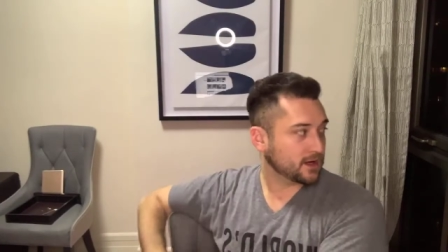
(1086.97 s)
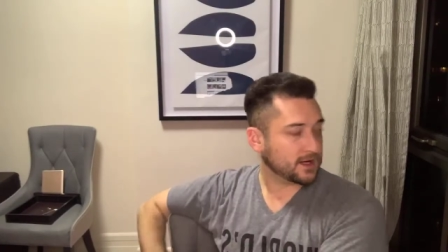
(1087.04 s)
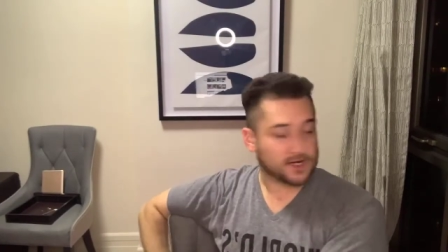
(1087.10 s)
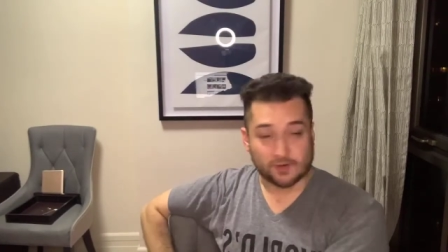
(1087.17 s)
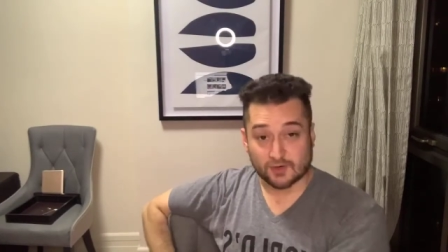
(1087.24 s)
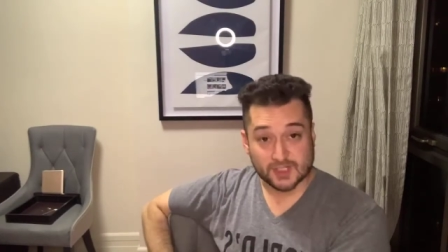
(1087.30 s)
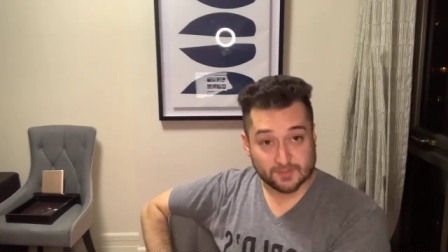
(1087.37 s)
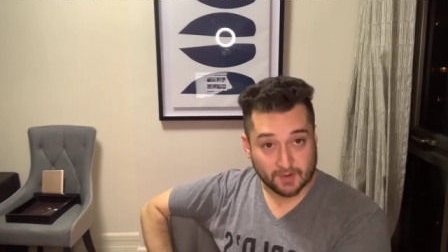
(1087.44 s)

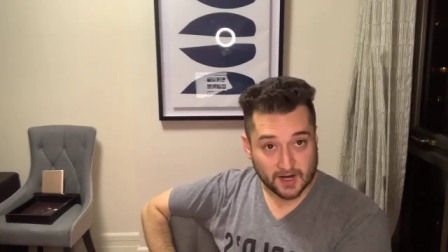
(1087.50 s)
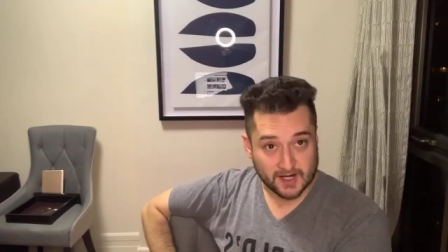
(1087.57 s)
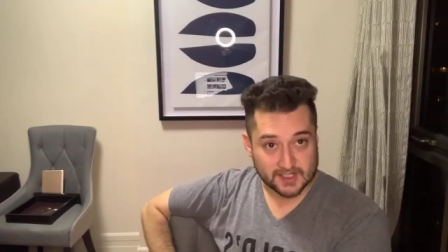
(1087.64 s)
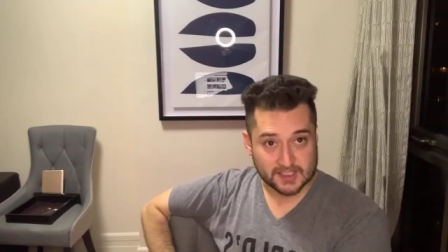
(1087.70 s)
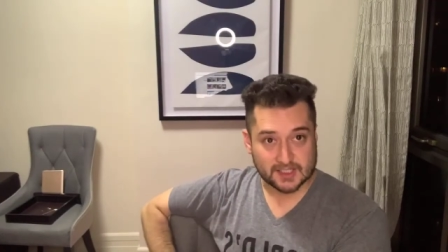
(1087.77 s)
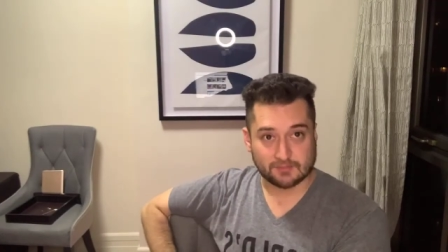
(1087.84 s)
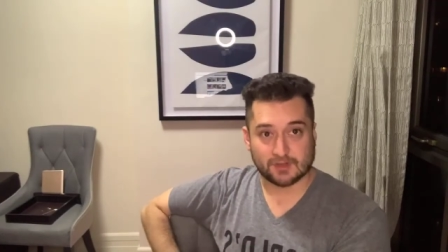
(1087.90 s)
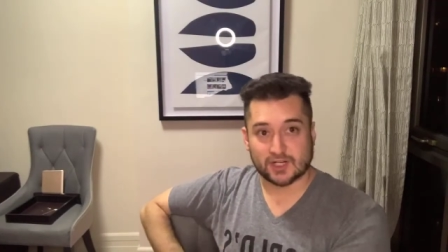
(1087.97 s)

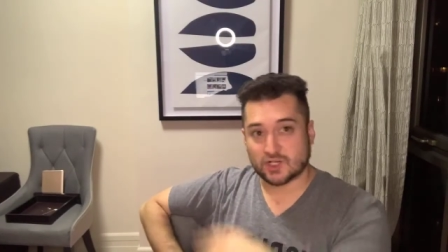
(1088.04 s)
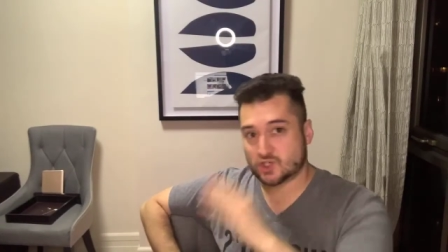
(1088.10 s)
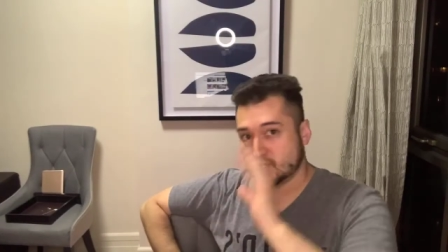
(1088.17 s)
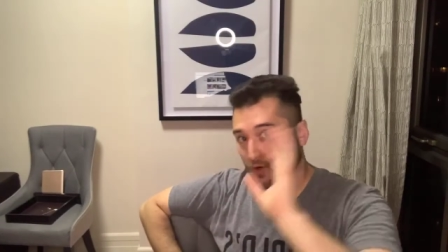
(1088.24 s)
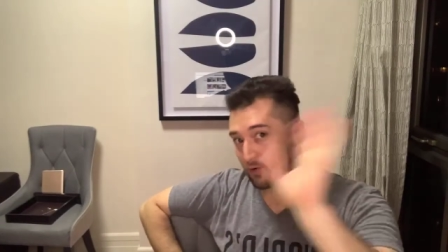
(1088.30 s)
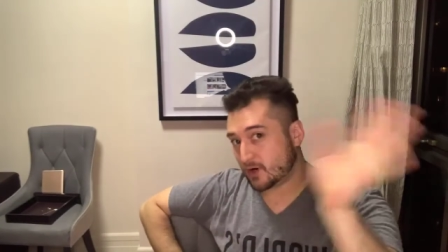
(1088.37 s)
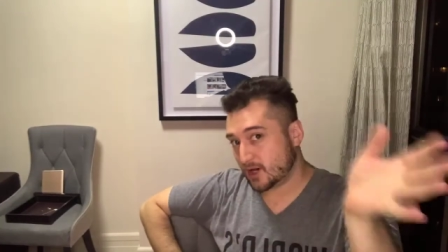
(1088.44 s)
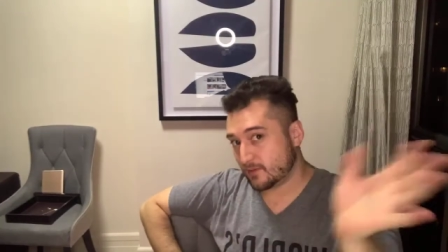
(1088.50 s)
irresponsibly
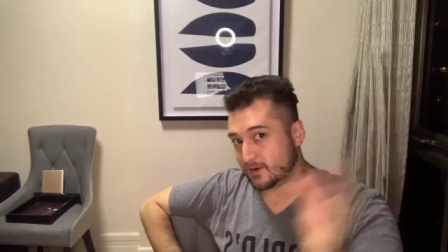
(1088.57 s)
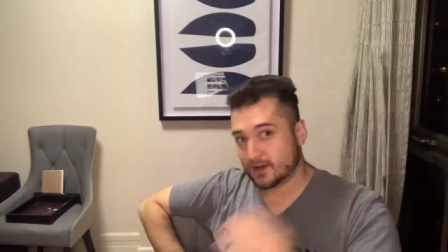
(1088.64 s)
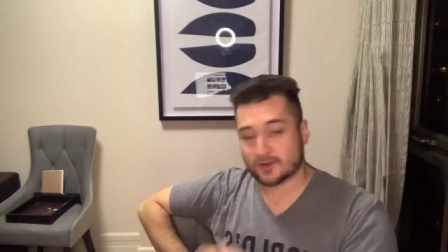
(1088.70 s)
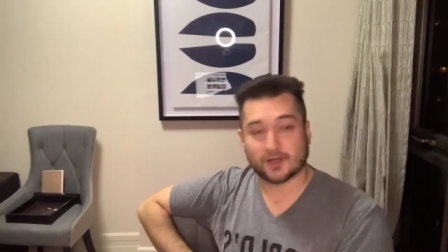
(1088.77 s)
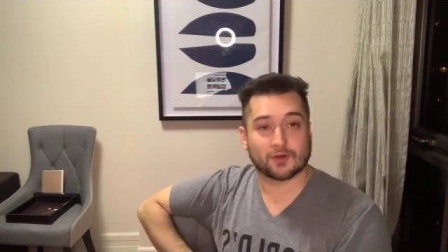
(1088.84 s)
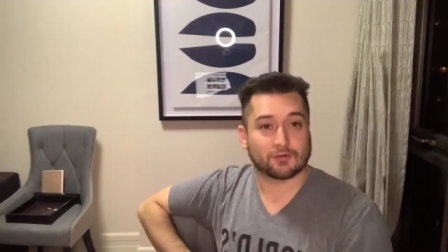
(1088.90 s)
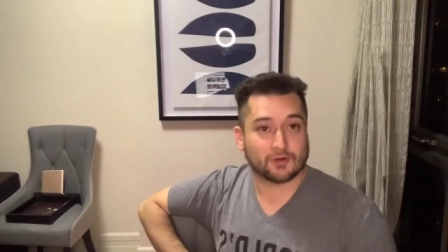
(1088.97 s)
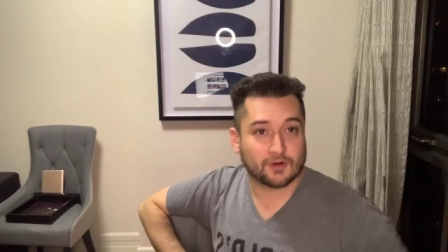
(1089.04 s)
joking about the
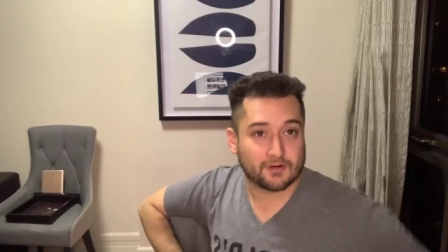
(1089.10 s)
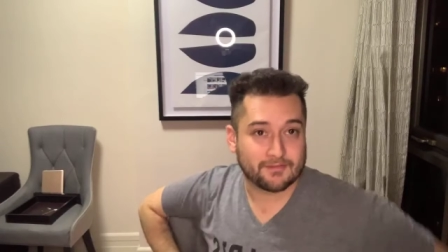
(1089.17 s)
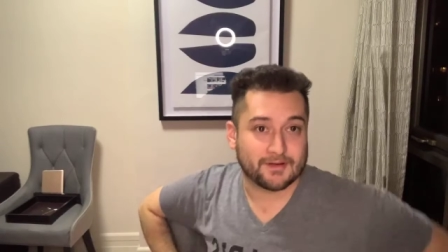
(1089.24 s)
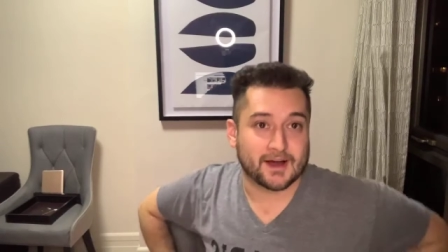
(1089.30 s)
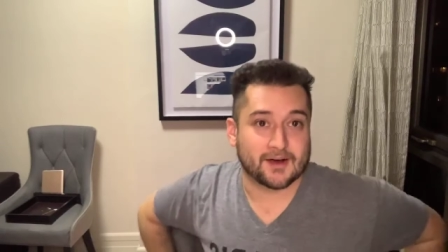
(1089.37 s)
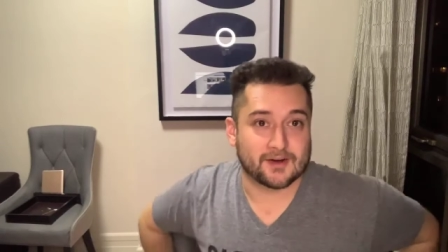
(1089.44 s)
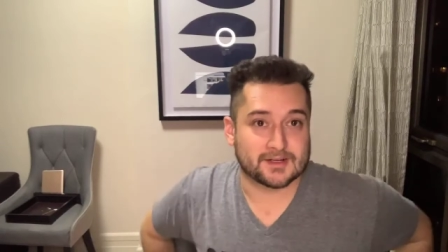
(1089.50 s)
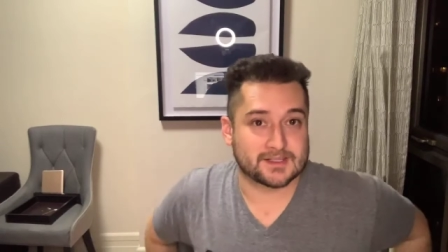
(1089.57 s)

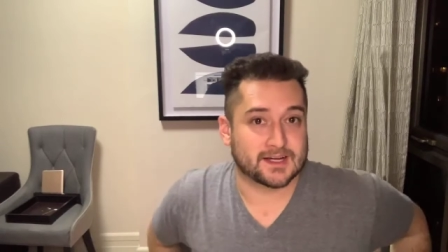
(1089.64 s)
coronavirus